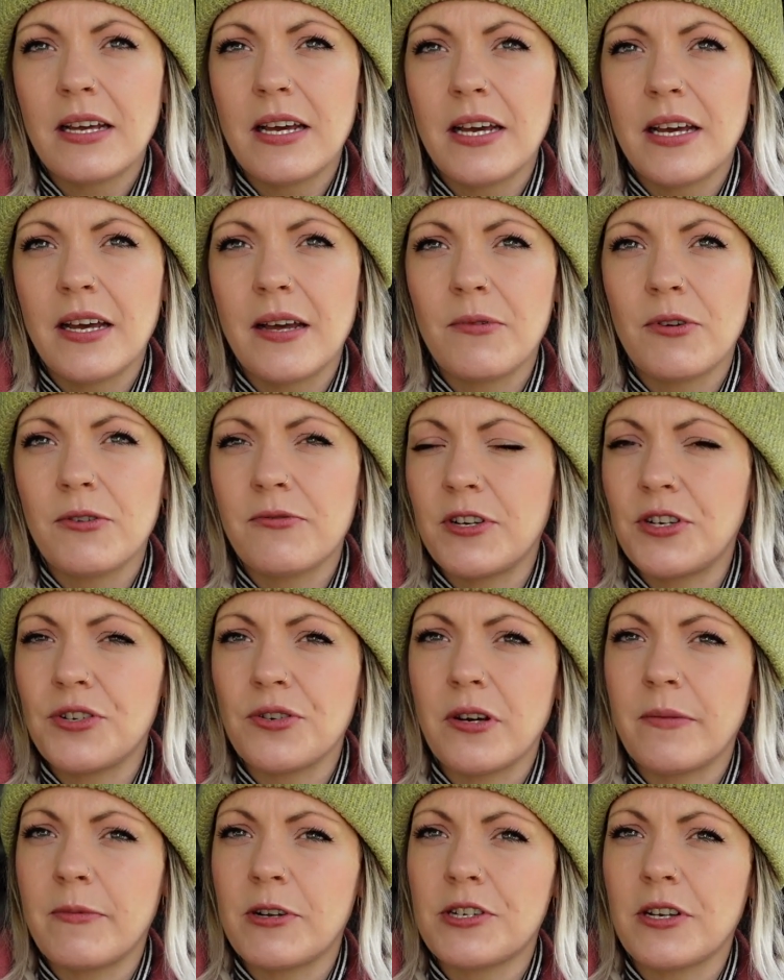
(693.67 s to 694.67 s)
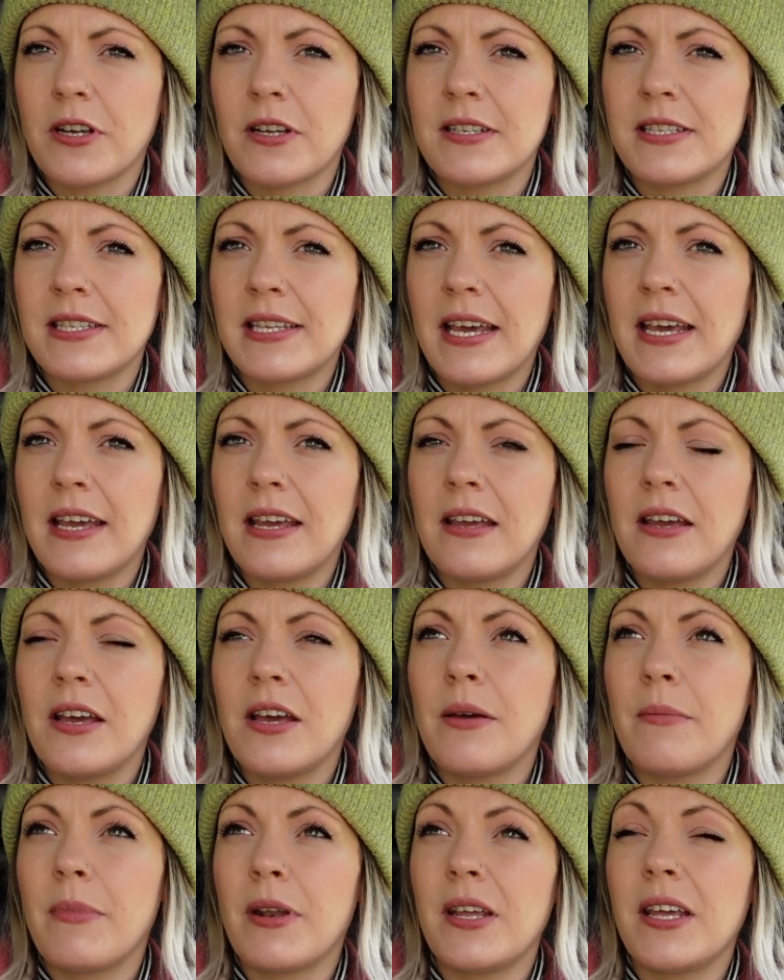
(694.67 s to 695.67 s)
I'm not really sure how much I can say,
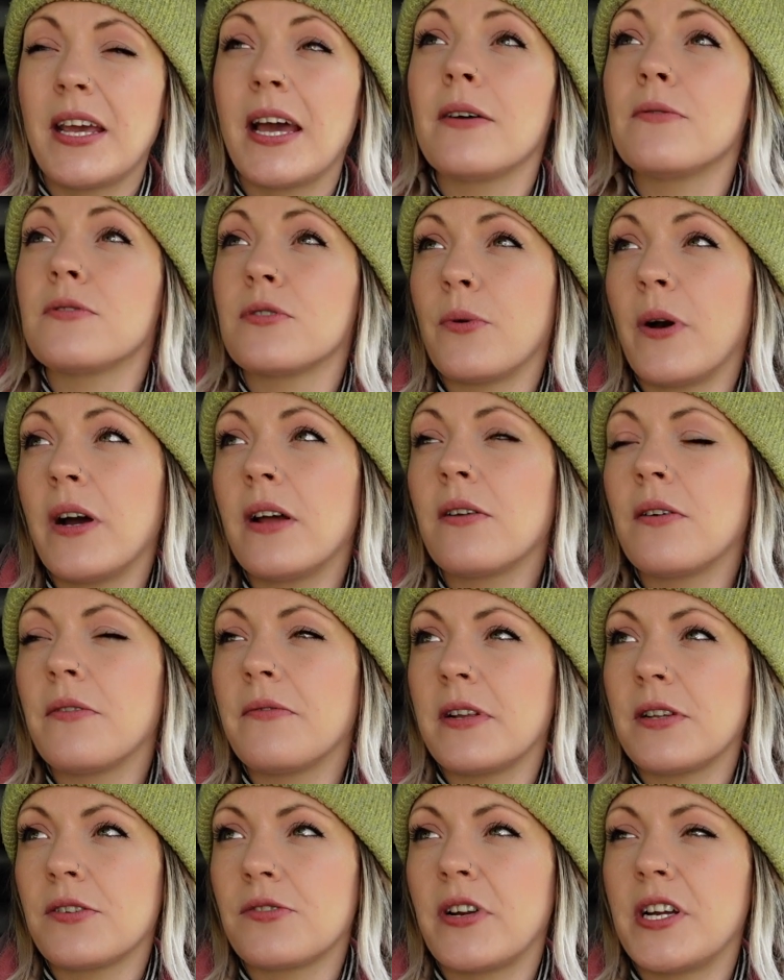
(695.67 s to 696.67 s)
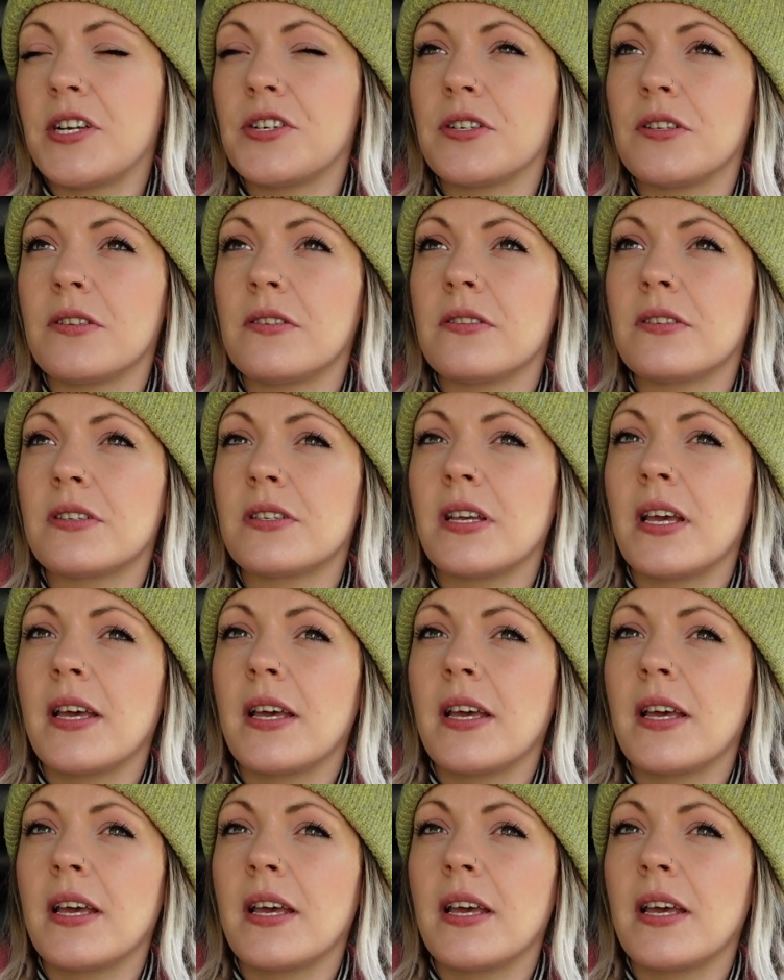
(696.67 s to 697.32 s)
but it was quite a lot of illustrations.